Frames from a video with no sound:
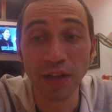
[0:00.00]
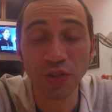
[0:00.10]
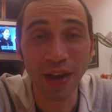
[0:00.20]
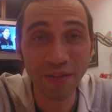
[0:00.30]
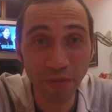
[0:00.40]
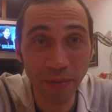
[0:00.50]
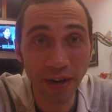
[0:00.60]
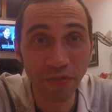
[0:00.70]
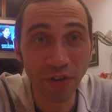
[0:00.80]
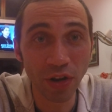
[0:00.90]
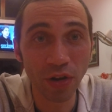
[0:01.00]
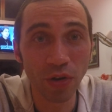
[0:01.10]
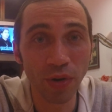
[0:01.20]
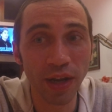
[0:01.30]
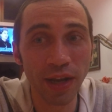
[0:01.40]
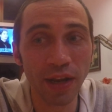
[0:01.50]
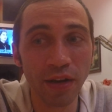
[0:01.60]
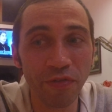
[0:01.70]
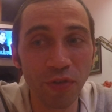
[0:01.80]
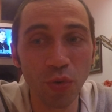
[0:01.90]
So I haven't made a video in
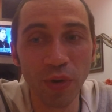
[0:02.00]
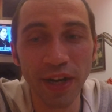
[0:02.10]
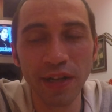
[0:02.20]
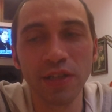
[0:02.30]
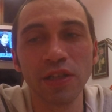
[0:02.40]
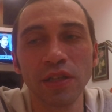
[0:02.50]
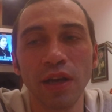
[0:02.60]
a few weeks.